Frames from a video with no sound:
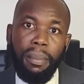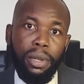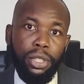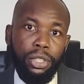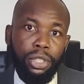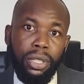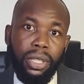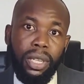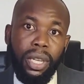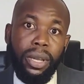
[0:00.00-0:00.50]
make
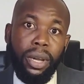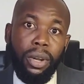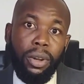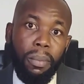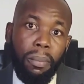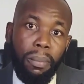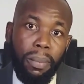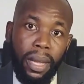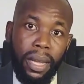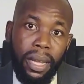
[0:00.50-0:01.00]
sure that you are
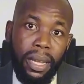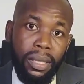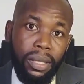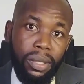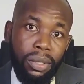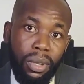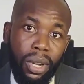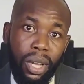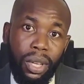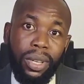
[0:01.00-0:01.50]
compliant
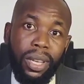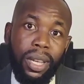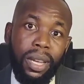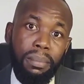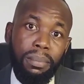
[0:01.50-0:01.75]
so that you can